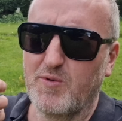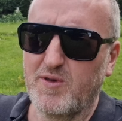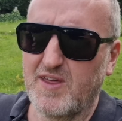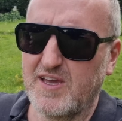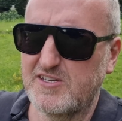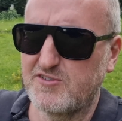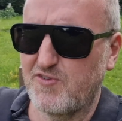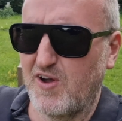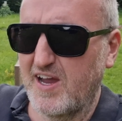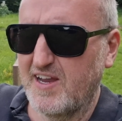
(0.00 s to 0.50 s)
With
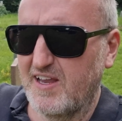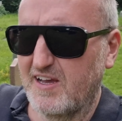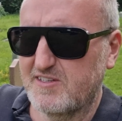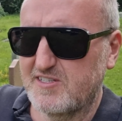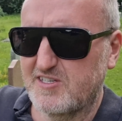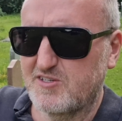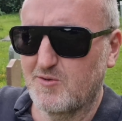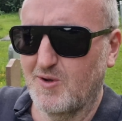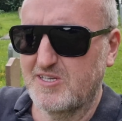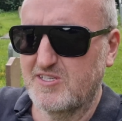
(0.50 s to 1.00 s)
these
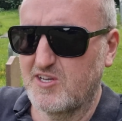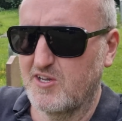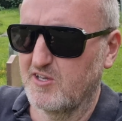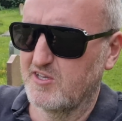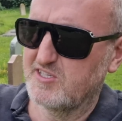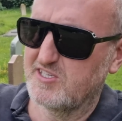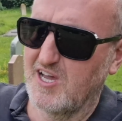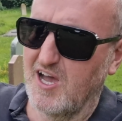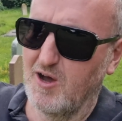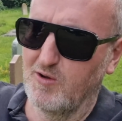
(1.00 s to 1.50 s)
radios, it's always
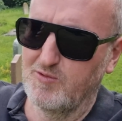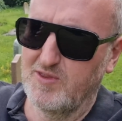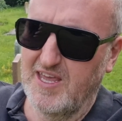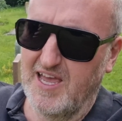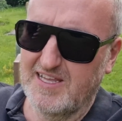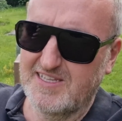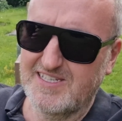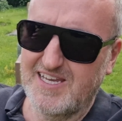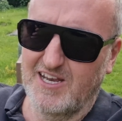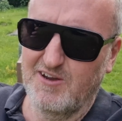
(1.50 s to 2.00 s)
good to hold the
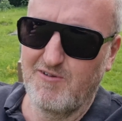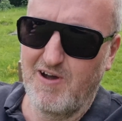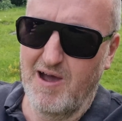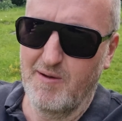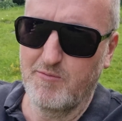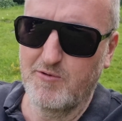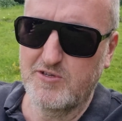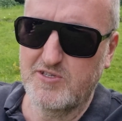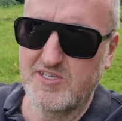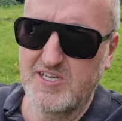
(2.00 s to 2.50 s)
antenna
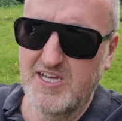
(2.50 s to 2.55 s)
upwards.